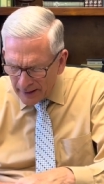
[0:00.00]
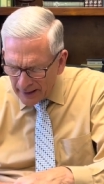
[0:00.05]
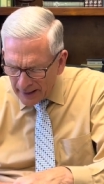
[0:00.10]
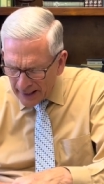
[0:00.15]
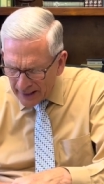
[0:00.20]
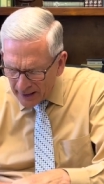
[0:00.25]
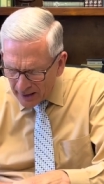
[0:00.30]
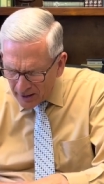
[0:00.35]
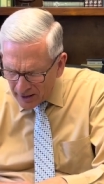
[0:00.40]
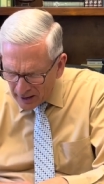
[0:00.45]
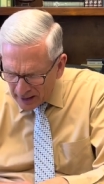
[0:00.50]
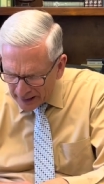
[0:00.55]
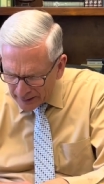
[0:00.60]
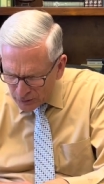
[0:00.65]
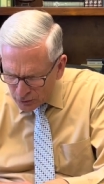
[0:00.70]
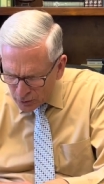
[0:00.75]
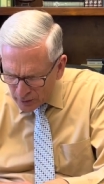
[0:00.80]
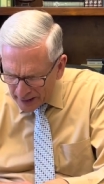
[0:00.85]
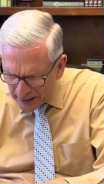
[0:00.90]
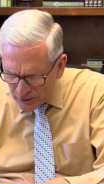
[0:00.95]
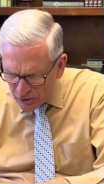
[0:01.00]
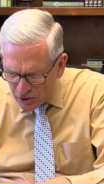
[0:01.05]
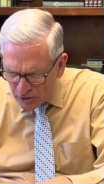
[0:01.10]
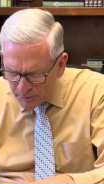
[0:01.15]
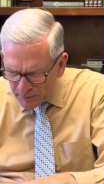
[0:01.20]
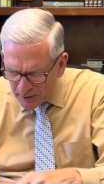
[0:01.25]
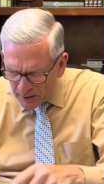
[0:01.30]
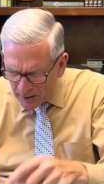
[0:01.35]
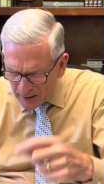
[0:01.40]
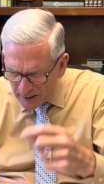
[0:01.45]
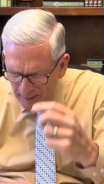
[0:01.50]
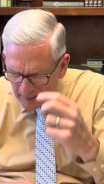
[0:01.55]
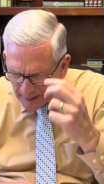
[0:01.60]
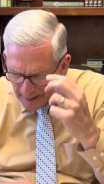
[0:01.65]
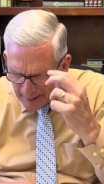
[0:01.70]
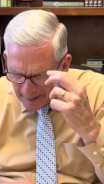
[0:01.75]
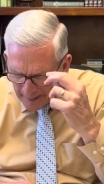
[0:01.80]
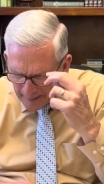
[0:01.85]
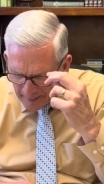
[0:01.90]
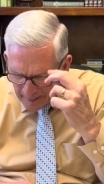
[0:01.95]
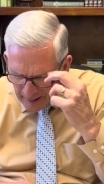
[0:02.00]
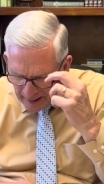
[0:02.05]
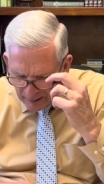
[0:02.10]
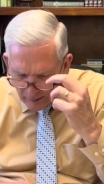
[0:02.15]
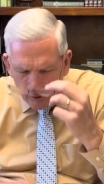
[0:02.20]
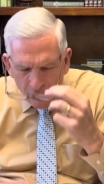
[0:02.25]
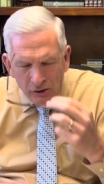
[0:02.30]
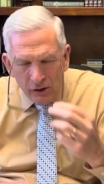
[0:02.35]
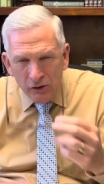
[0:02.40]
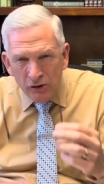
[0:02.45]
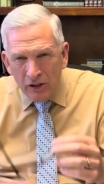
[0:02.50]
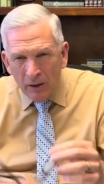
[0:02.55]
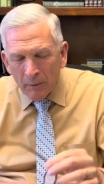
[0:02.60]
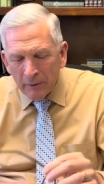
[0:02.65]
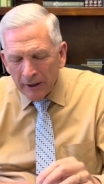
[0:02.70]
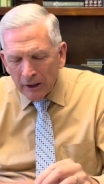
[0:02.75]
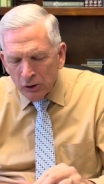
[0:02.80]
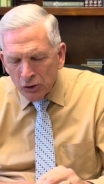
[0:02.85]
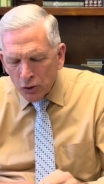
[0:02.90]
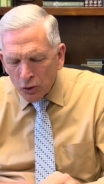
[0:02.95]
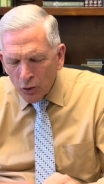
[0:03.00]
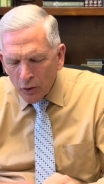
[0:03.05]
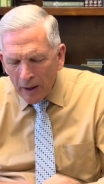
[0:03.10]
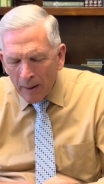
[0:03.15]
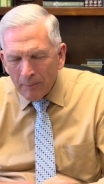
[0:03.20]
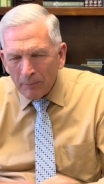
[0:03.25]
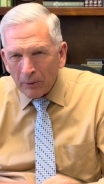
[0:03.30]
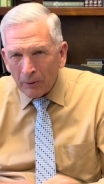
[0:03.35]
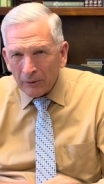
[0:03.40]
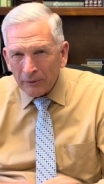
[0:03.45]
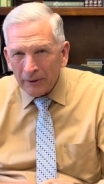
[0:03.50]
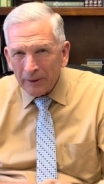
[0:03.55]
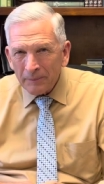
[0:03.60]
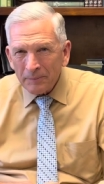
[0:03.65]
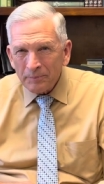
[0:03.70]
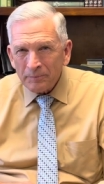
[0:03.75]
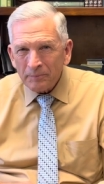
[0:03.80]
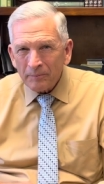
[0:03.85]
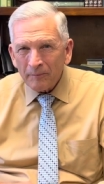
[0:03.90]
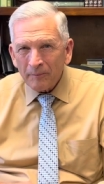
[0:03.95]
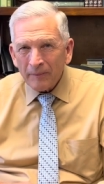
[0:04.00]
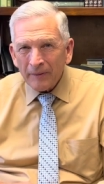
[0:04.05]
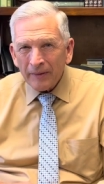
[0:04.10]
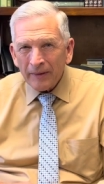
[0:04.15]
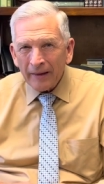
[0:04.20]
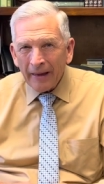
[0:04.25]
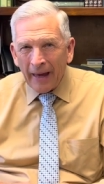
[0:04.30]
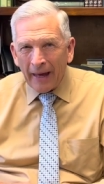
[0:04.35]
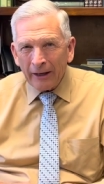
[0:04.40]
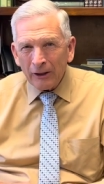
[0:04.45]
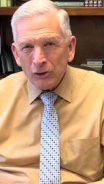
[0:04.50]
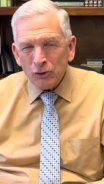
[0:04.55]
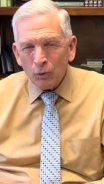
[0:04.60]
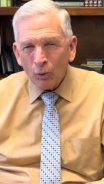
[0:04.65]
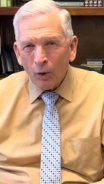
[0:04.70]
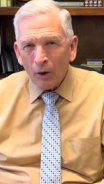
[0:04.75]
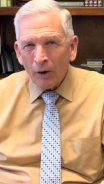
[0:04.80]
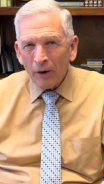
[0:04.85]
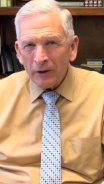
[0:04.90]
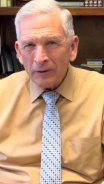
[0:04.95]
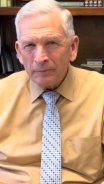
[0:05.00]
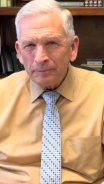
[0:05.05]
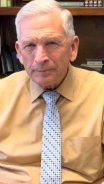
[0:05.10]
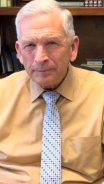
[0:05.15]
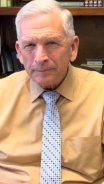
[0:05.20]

and a contrite spirit and someone that trembled at his word.